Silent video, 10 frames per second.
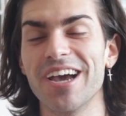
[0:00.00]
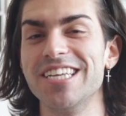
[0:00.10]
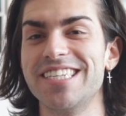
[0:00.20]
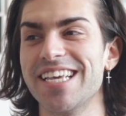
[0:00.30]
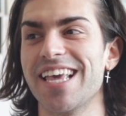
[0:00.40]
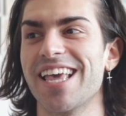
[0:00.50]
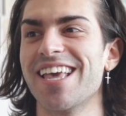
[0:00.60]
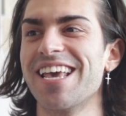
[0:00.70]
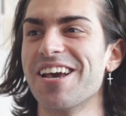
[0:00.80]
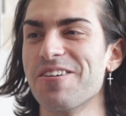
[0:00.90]
idea
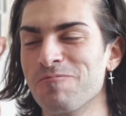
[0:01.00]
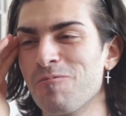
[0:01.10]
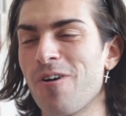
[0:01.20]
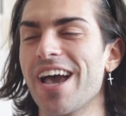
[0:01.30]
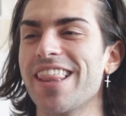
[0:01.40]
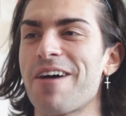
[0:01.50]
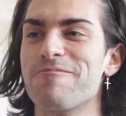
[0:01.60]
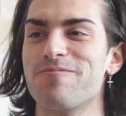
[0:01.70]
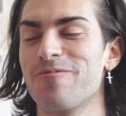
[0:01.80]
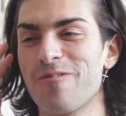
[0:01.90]
why
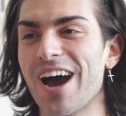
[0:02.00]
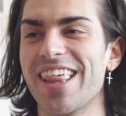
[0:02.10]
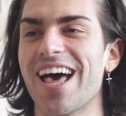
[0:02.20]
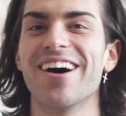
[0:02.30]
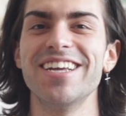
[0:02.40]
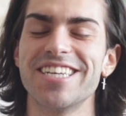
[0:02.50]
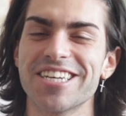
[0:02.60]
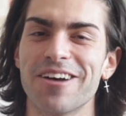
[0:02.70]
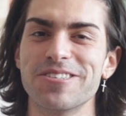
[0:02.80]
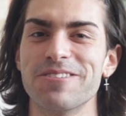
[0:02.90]
that idea
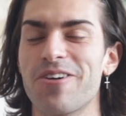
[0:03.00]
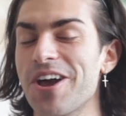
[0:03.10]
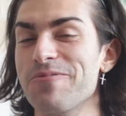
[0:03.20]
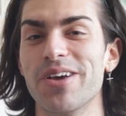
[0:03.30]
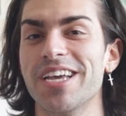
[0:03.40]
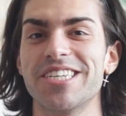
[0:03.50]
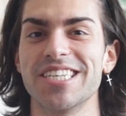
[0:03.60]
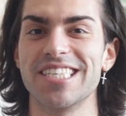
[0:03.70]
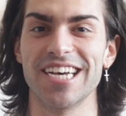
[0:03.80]
comes to mind, but it just